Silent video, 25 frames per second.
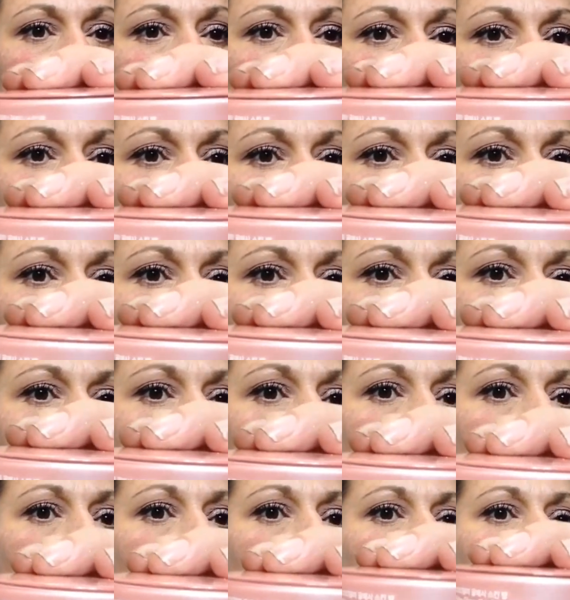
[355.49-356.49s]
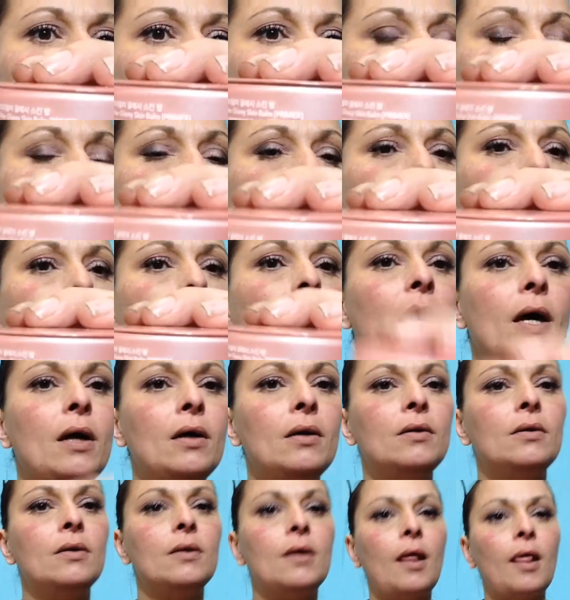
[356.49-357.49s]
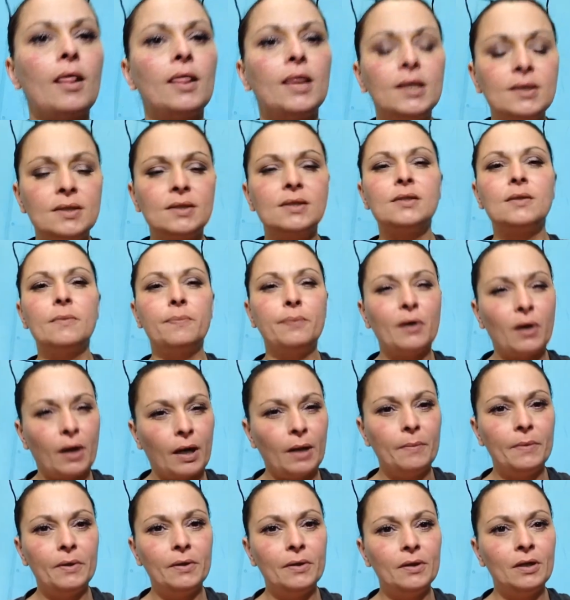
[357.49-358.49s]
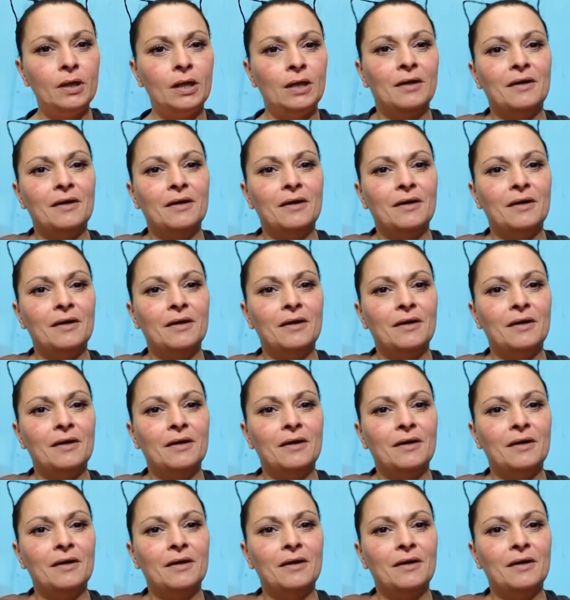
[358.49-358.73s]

See it? I was like, what? This is a primer?